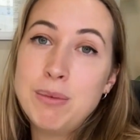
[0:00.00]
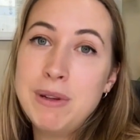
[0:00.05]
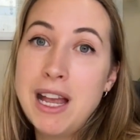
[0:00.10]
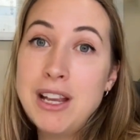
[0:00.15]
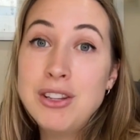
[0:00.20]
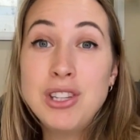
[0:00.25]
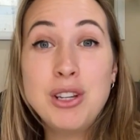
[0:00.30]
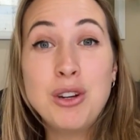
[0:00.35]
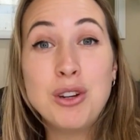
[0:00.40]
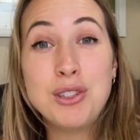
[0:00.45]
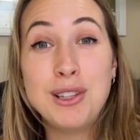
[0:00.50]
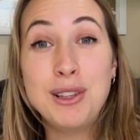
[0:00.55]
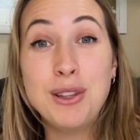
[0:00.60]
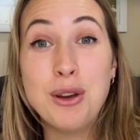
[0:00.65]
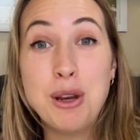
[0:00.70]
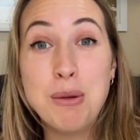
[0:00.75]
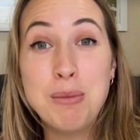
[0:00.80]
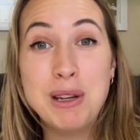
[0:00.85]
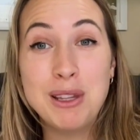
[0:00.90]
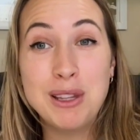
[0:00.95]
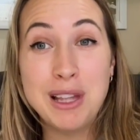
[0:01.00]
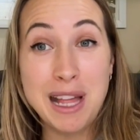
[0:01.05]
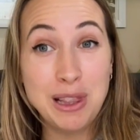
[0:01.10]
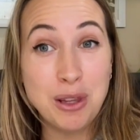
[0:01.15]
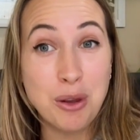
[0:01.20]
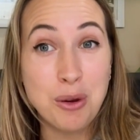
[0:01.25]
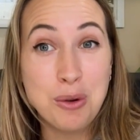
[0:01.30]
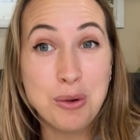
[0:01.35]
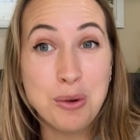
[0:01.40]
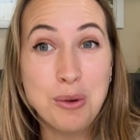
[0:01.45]
we actually got to learn a bit of that
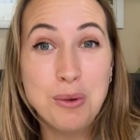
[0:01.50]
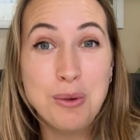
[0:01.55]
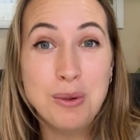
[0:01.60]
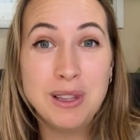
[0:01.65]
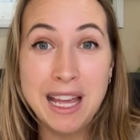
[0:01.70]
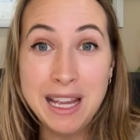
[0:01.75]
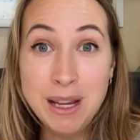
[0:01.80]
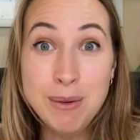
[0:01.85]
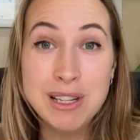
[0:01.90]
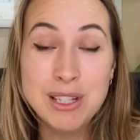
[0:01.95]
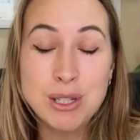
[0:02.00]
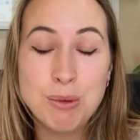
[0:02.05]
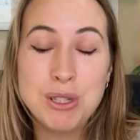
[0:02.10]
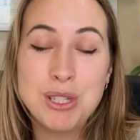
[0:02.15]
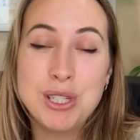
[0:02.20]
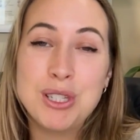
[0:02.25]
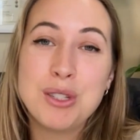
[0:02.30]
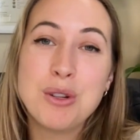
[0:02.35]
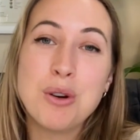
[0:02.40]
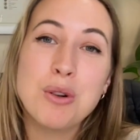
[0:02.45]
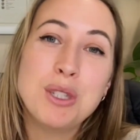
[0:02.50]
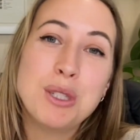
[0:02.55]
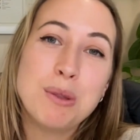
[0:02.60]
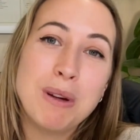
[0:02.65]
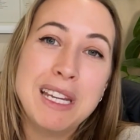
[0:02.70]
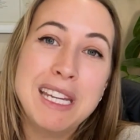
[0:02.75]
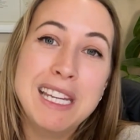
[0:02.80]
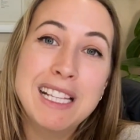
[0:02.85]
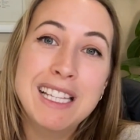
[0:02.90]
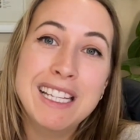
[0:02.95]
local language, which is called
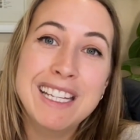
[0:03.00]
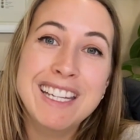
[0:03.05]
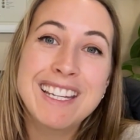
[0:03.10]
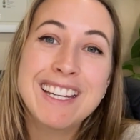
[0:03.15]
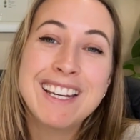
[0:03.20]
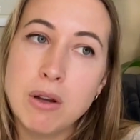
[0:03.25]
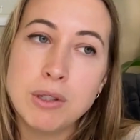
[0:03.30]
Swahili.